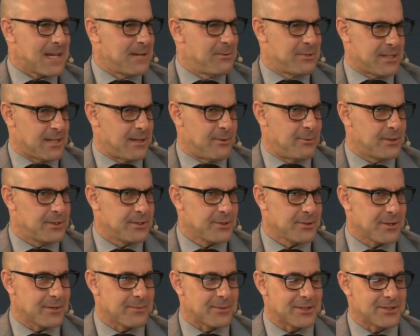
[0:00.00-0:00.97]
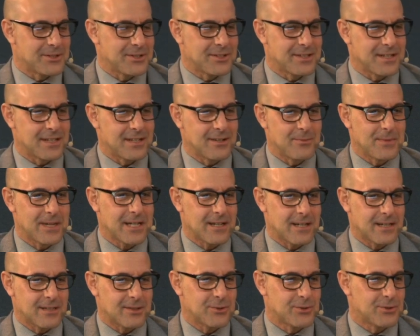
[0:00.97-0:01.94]
I was like, what are you talking about? She said, oh my
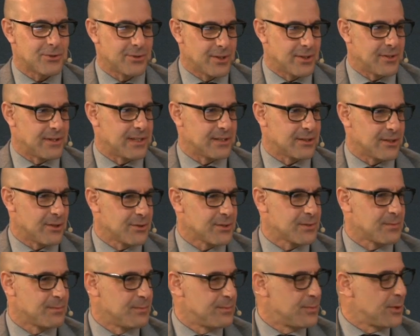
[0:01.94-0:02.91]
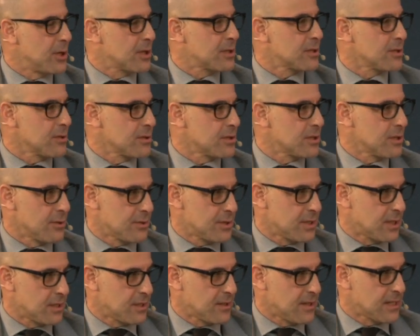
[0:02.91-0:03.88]
God, don't you know that those books are so
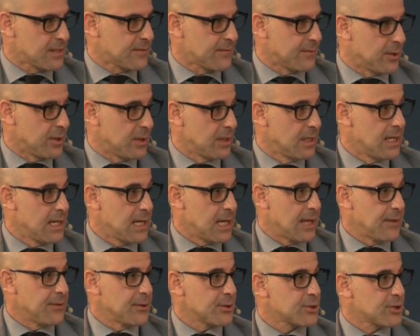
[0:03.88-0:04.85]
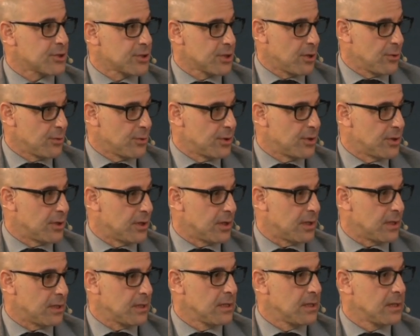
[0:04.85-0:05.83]
successful and they're so
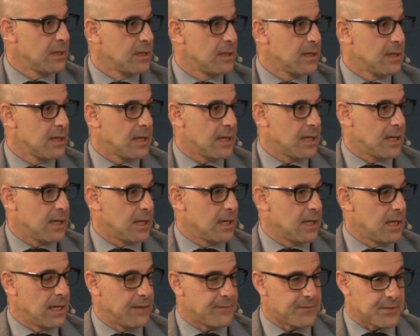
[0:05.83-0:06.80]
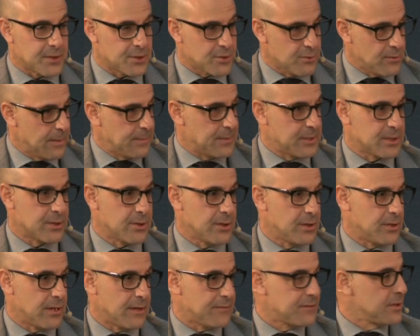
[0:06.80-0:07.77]
good. If the script is
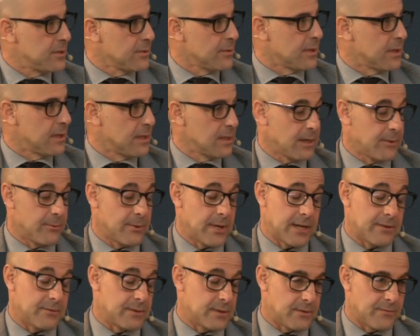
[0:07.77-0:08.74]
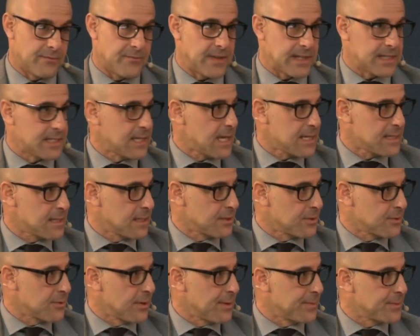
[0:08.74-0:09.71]
good, you have to do it. And I read it. It was a fantastic
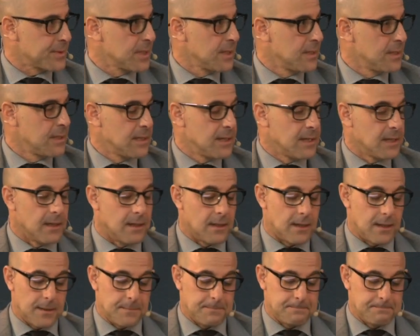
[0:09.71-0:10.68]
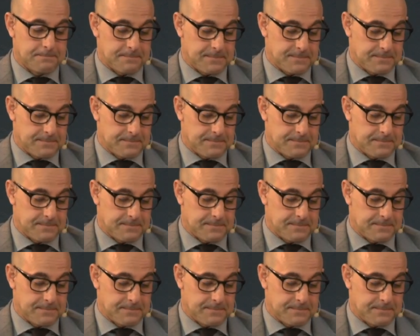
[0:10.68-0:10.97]
script. Um,